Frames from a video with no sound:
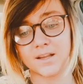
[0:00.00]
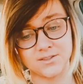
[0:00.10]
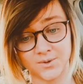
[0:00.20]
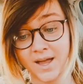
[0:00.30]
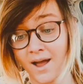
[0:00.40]

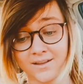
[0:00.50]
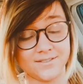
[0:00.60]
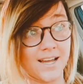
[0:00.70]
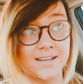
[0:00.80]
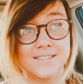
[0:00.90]
So yeah,
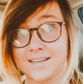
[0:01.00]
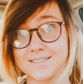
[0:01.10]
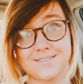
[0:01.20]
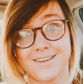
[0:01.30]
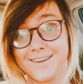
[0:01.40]

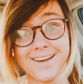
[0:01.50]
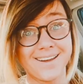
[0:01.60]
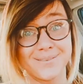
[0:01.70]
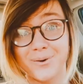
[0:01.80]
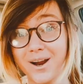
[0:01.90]
Texas,
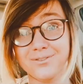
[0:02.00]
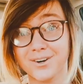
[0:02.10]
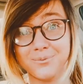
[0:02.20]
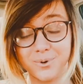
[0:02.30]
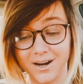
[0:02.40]

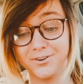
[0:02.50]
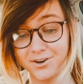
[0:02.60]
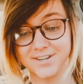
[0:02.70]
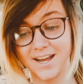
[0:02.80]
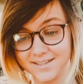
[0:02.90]
whatever
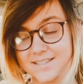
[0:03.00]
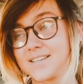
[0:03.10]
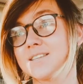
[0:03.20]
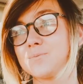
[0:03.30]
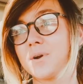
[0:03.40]
your
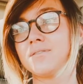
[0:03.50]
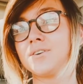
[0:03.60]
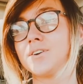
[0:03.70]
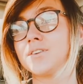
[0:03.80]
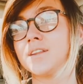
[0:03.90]
Texas is,
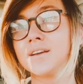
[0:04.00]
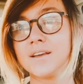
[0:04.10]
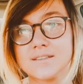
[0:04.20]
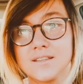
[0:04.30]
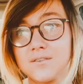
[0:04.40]
whatever your thing
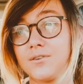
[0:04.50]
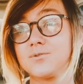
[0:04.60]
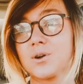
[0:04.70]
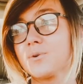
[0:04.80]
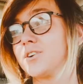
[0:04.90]
is in the
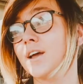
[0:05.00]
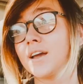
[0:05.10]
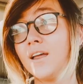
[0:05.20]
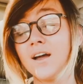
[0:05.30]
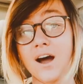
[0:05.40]
future where you're
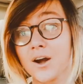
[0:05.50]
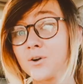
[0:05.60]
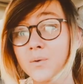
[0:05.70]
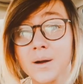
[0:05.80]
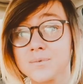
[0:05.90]
like, I
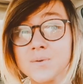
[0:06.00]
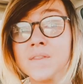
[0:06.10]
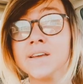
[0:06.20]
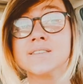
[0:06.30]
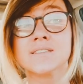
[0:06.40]
don't know why I'm
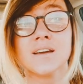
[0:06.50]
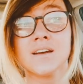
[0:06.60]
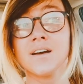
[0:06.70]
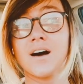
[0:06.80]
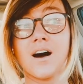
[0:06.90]
doing this.
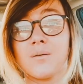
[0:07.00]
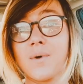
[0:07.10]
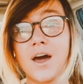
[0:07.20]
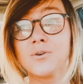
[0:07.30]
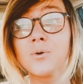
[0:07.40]

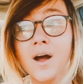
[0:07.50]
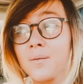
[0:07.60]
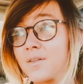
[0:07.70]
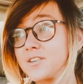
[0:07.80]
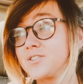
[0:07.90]
I don't know why
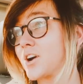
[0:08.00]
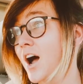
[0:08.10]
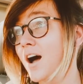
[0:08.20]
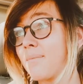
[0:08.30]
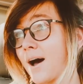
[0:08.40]
I'm at this
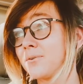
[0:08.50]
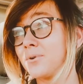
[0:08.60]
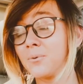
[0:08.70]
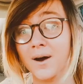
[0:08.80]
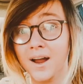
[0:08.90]
job. I
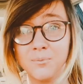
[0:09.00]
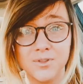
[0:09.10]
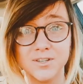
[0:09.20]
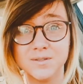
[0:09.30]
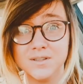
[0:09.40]
don't know why I'm
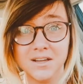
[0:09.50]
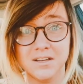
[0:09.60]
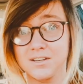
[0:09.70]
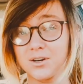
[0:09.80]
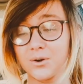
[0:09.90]
with
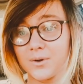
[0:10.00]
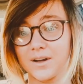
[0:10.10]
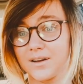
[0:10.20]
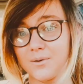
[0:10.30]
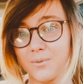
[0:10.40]

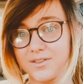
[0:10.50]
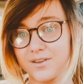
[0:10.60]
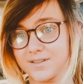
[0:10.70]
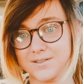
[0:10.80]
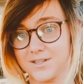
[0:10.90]

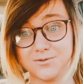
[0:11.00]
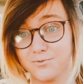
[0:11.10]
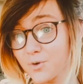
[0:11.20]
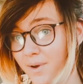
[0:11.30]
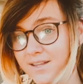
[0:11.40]
this,
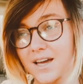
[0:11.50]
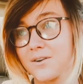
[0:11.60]
these roommates.